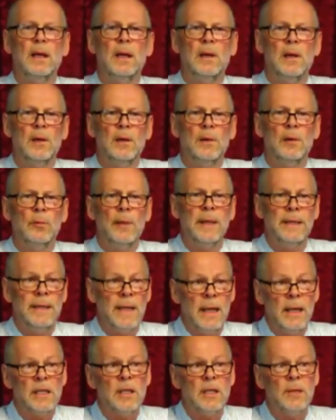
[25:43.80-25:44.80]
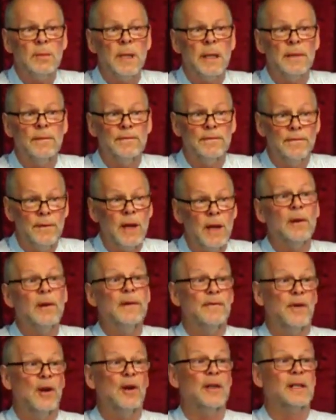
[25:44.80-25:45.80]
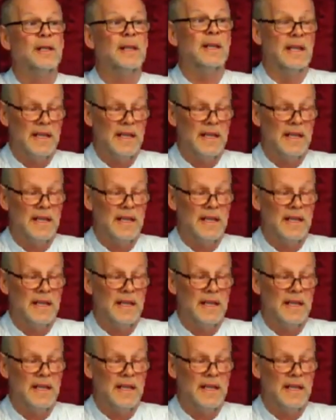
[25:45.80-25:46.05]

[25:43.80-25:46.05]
We need to be very, very clear.